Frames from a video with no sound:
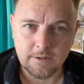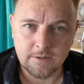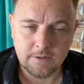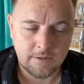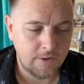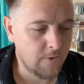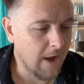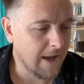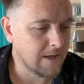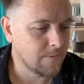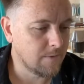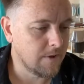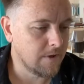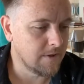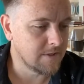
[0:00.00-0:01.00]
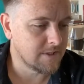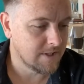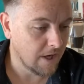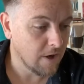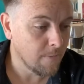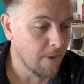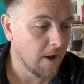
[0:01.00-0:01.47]
You had to be
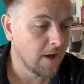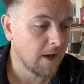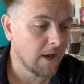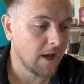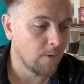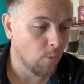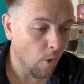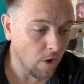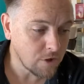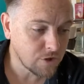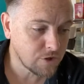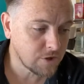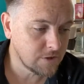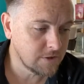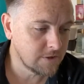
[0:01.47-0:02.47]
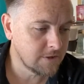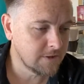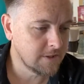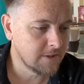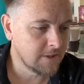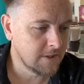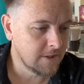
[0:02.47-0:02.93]
ceremonially washed,
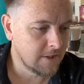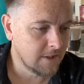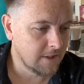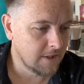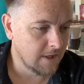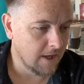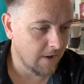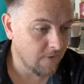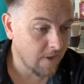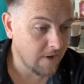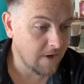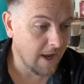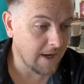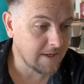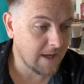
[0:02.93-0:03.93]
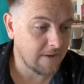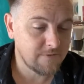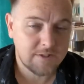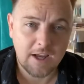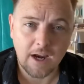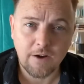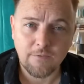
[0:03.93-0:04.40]
and then you had to have
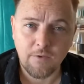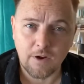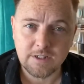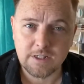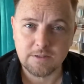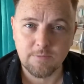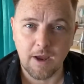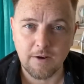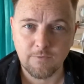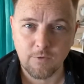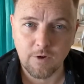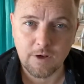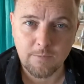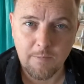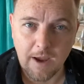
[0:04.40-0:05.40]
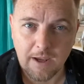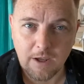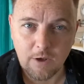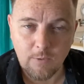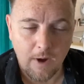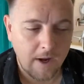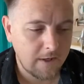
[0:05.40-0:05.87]
sacrifices made for you to make
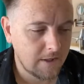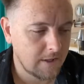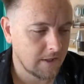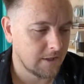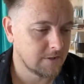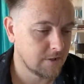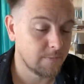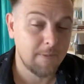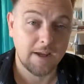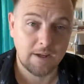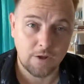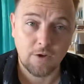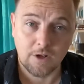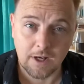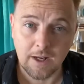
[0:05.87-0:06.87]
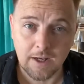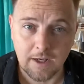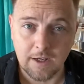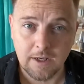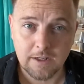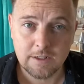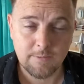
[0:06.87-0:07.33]
you un, to make you clean,
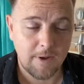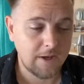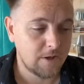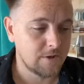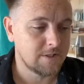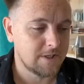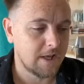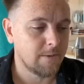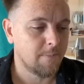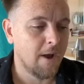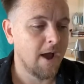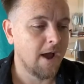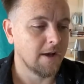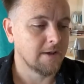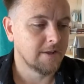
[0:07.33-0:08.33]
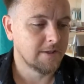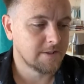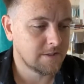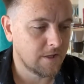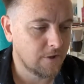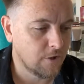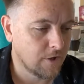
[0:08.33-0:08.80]
to make you set apart,
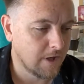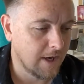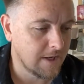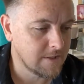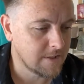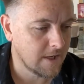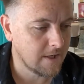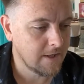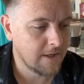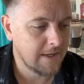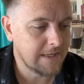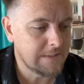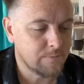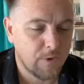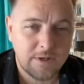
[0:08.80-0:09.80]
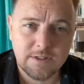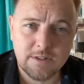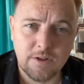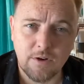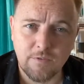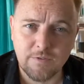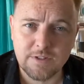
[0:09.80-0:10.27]
so that you could enter His presence
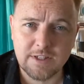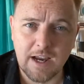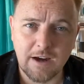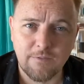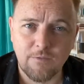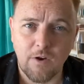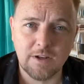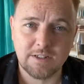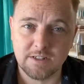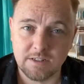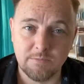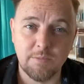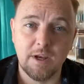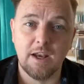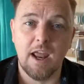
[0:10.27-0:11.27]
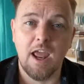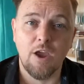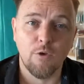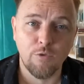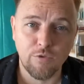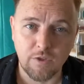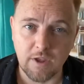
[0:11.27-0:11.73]
and offer sacrifices and be in a
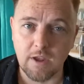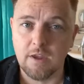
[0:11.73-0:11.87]
healthy